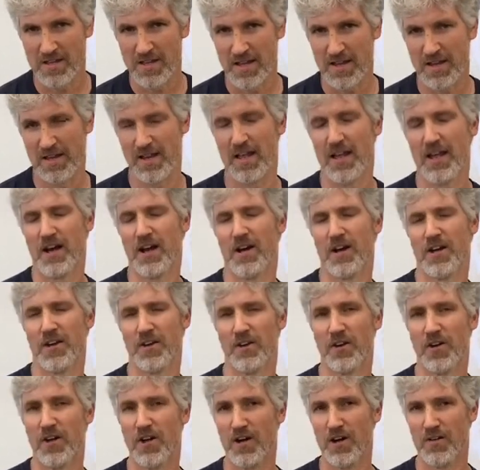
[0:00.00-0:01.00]
in
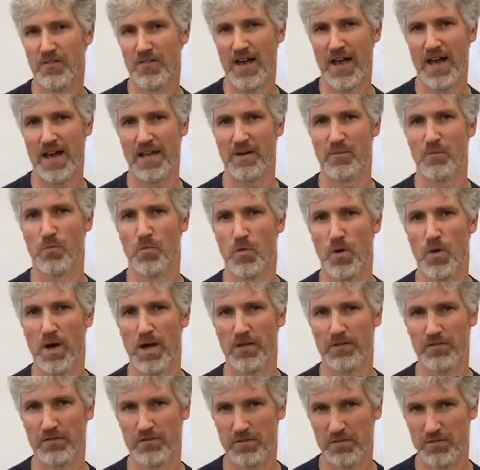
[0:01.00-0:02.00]
honor of Adam
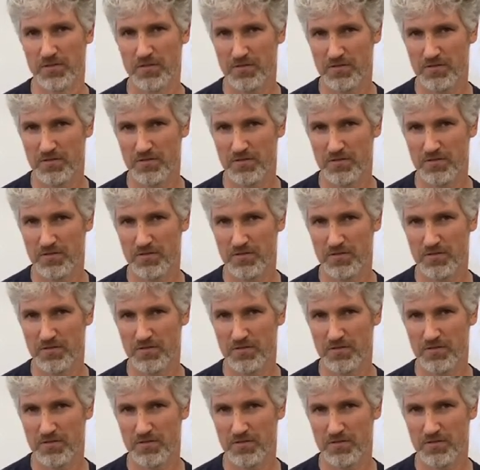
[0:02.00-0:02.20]
West.